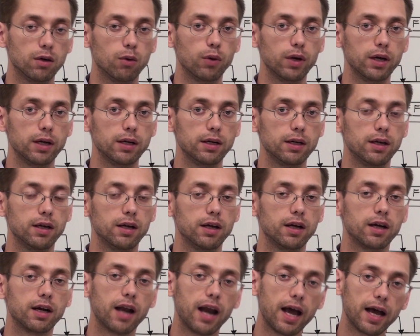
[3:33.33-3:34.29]
when
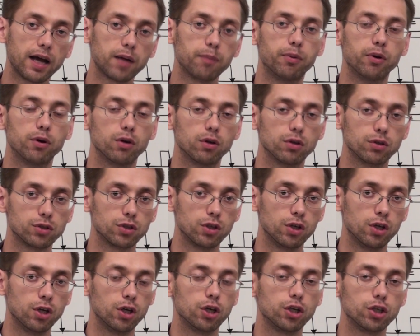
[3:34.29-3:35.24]
clock pulse
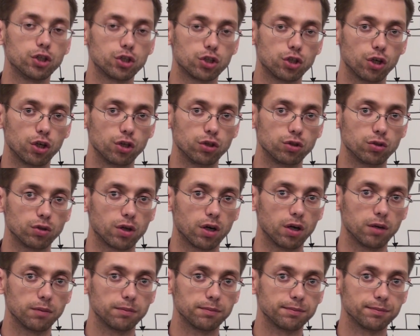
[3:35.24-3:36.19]
is going to
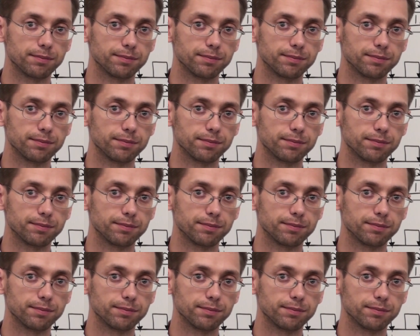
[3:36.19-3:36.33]
come.